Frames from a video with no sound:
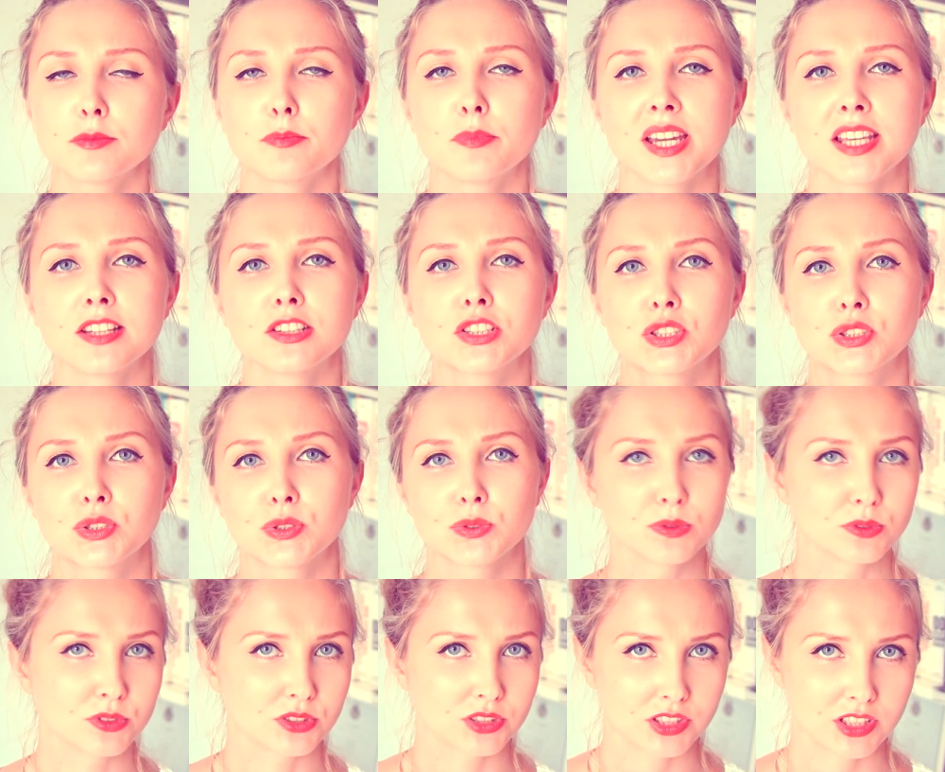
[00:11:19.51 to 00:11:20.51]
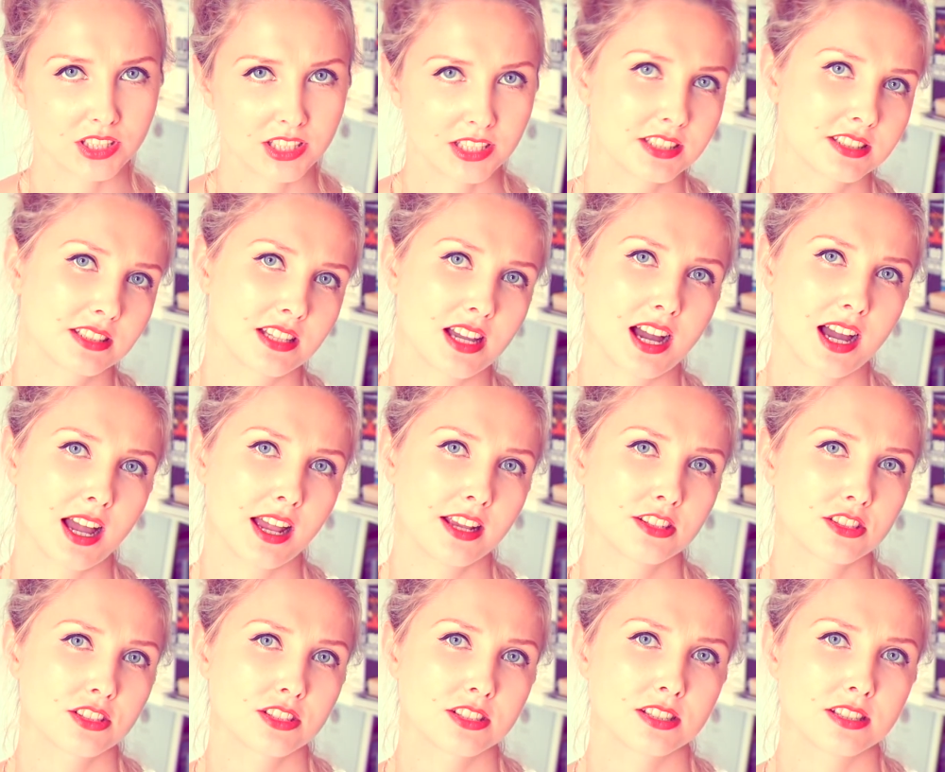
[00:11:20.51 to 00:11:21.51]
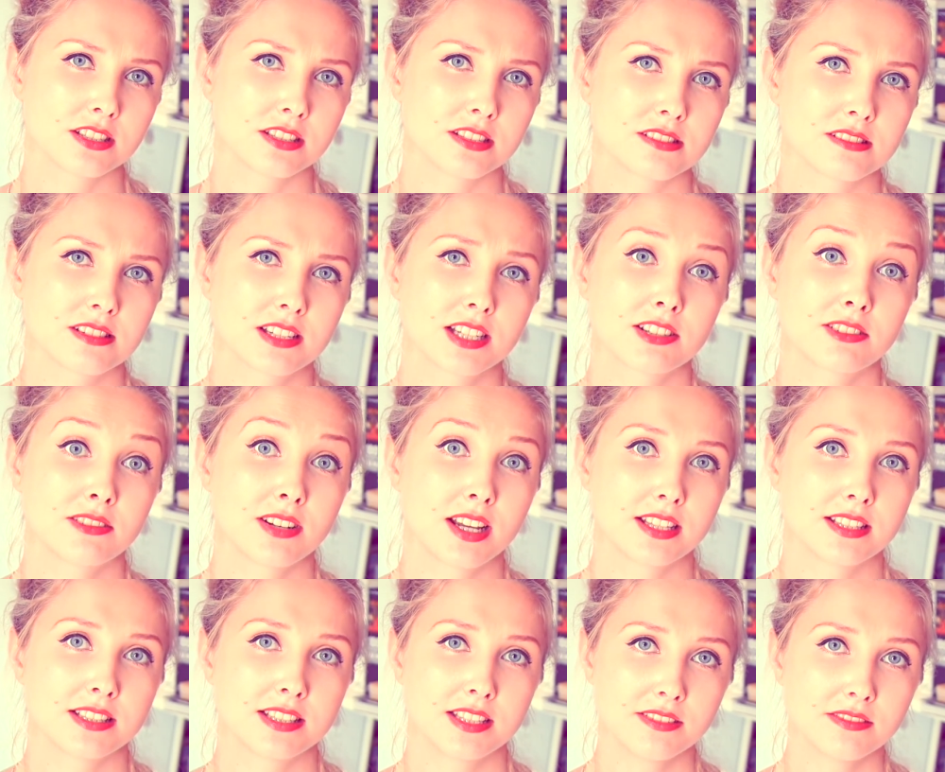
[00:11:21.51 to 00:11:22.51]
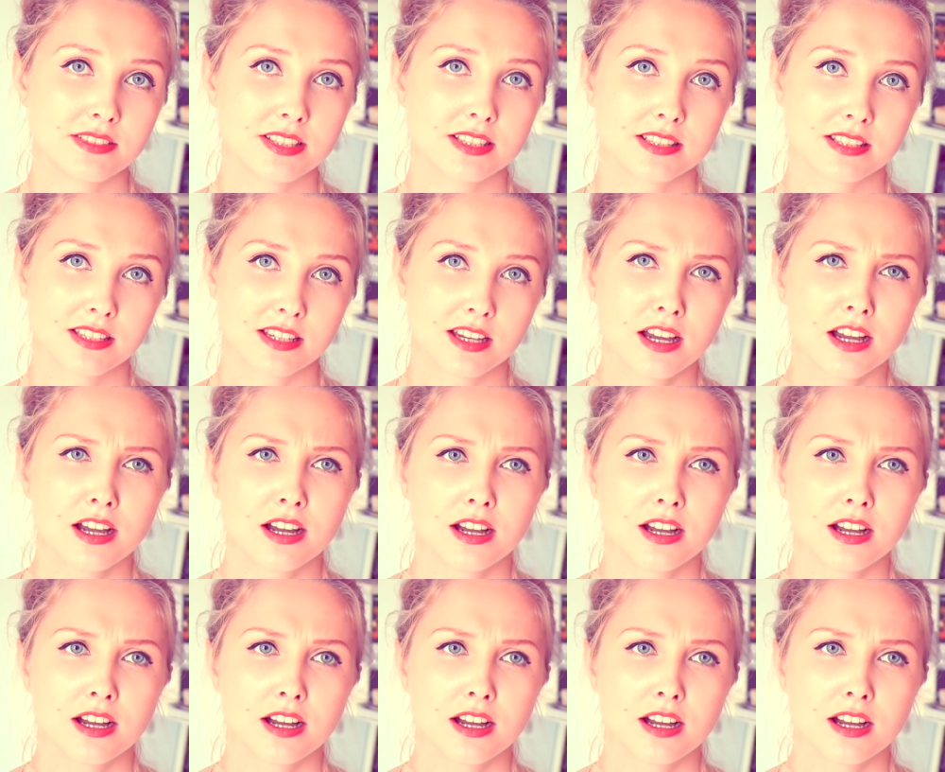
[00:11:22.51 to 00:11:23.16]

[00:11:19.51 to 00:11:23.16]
the main tools in Einstein creativity